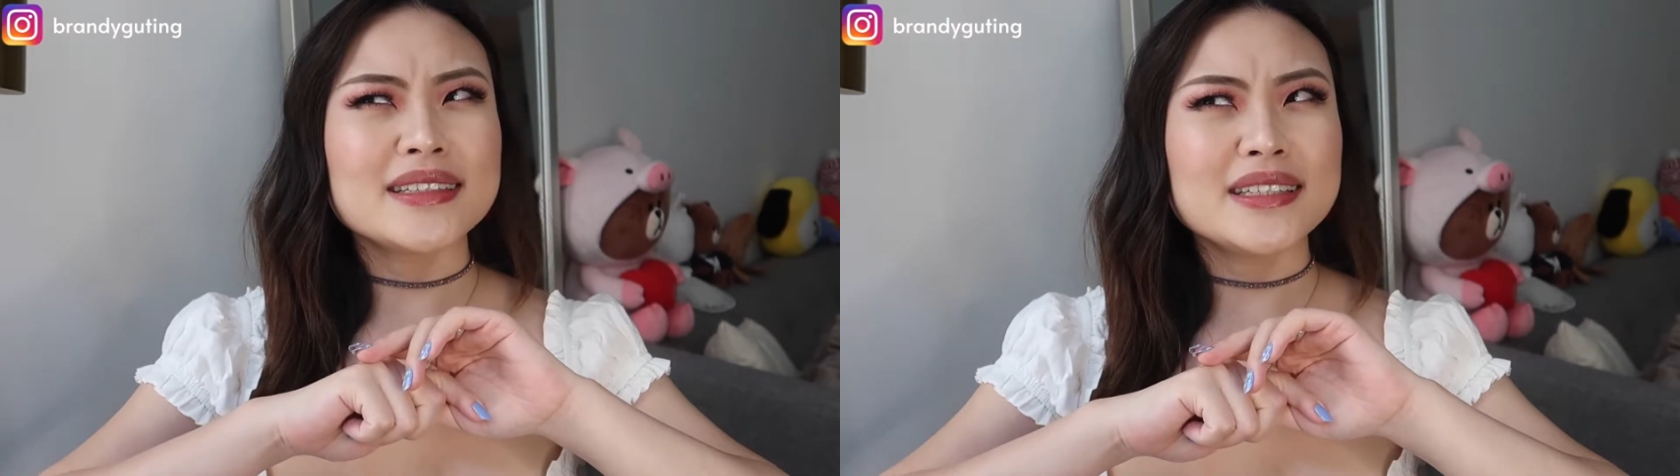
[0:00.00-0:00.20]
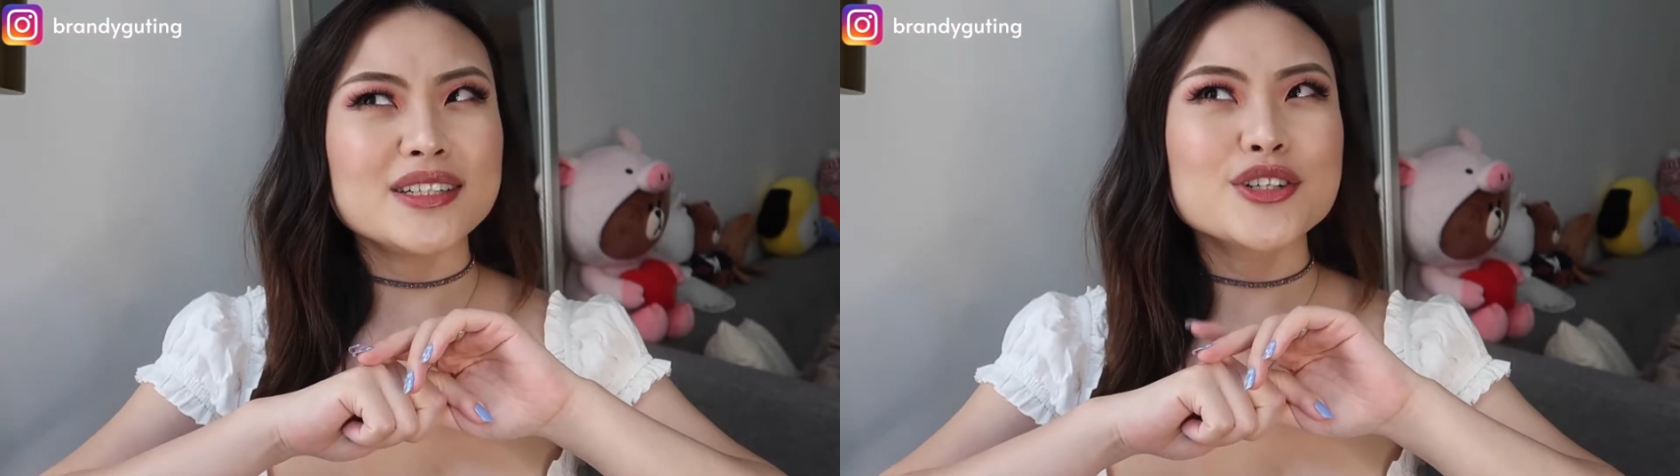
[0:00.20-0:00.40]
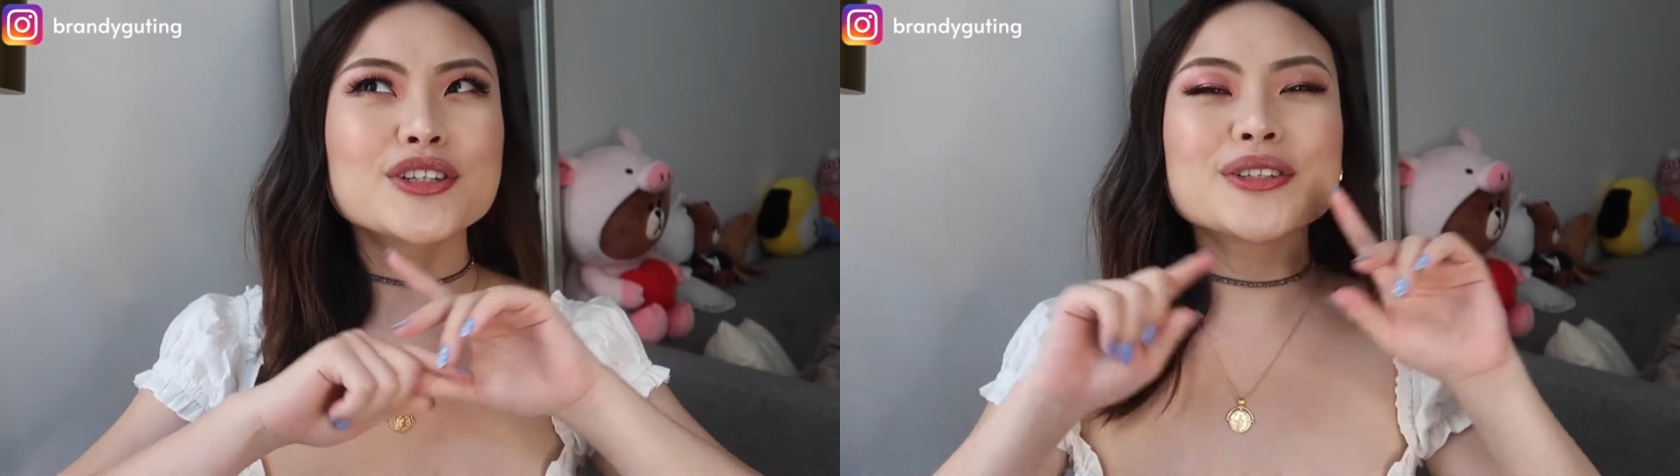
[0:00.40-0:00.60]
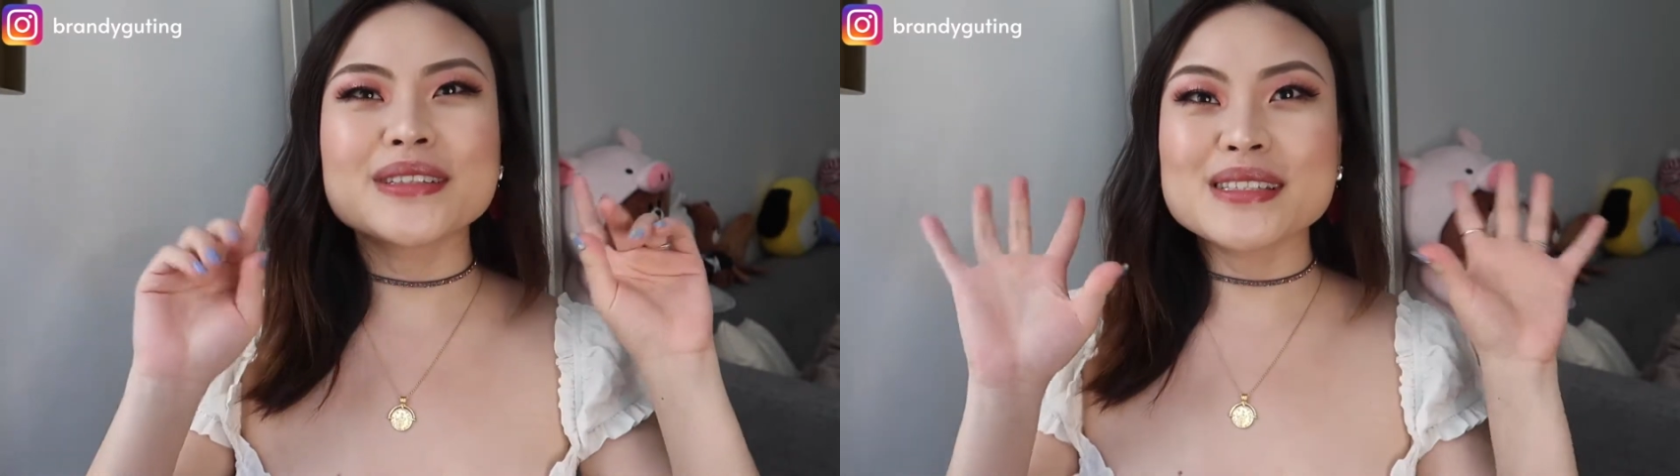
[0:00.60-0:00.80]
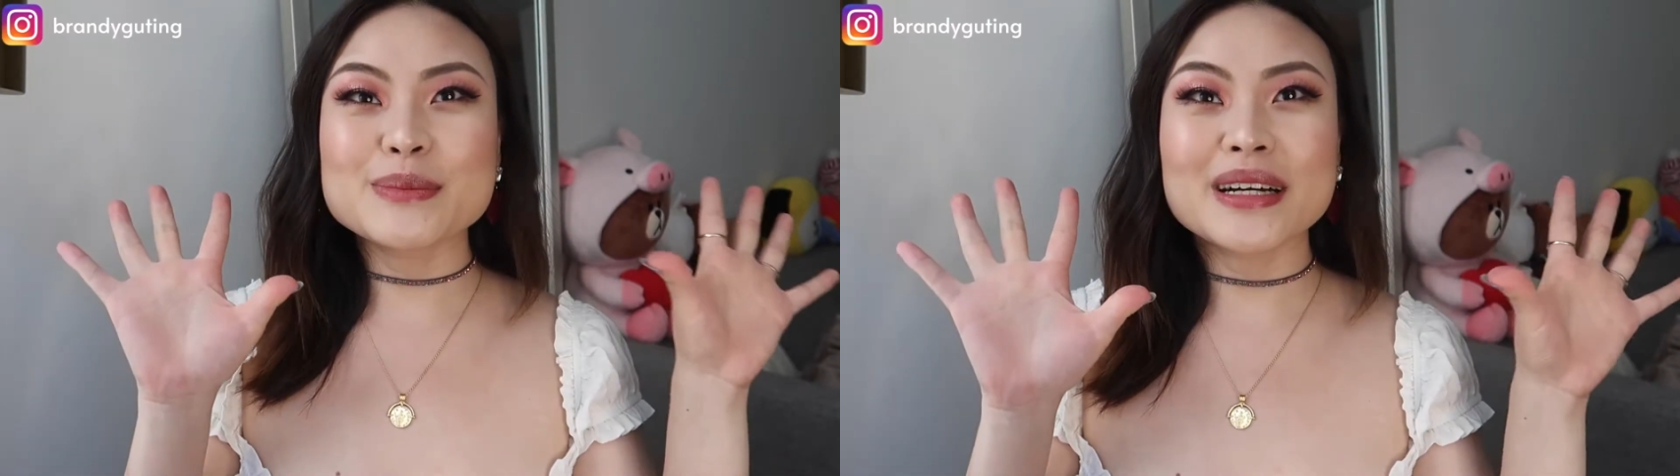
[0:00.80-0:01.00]
e-girl
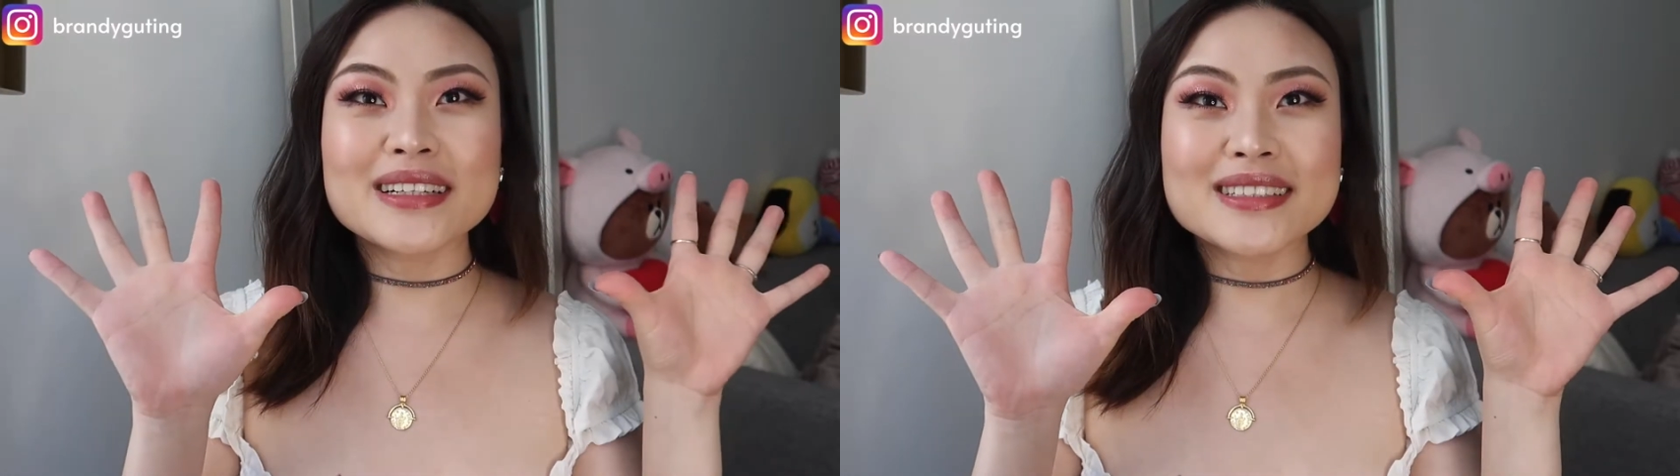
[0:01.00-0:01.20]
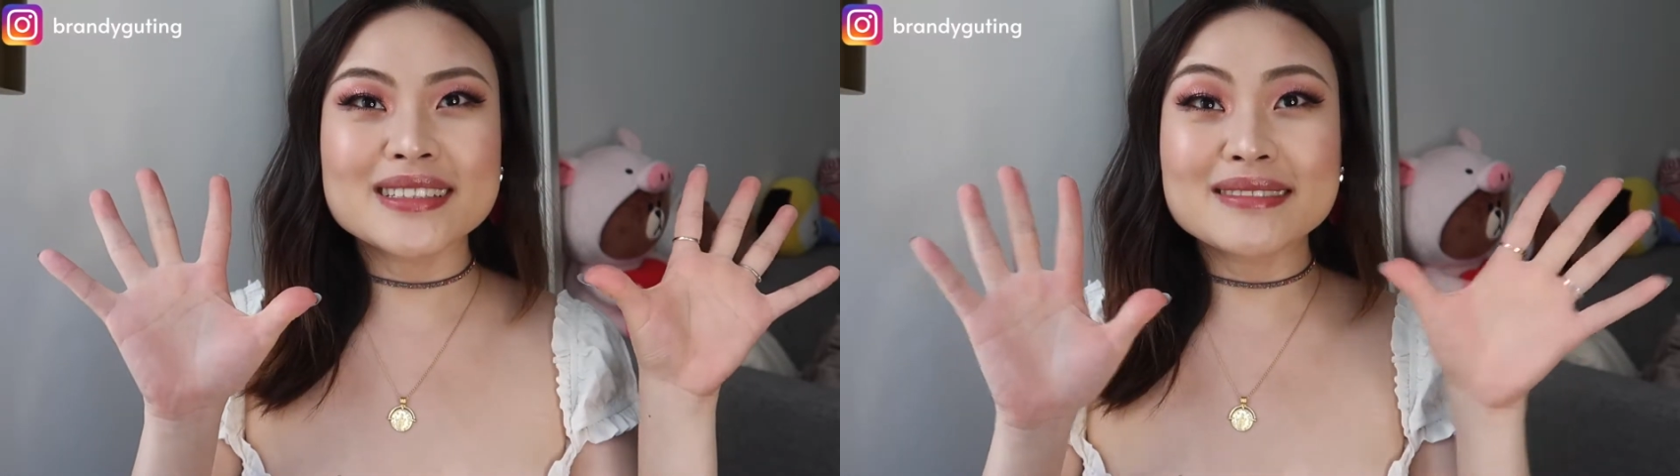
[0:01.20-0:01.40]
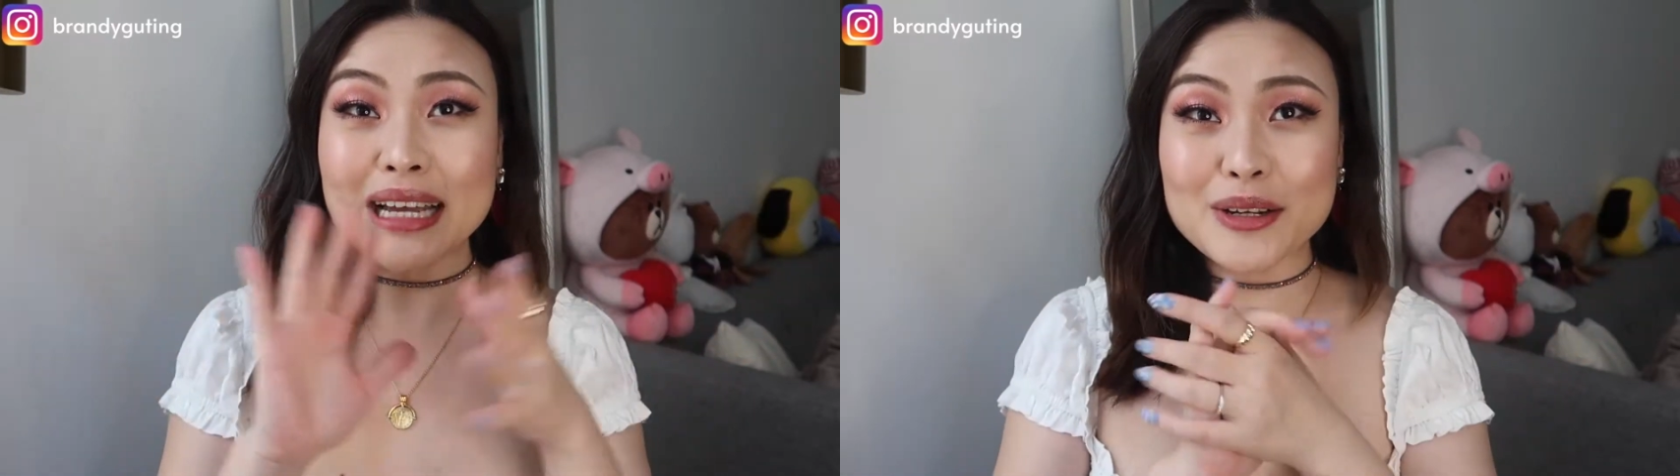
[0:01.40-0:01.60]
inspired.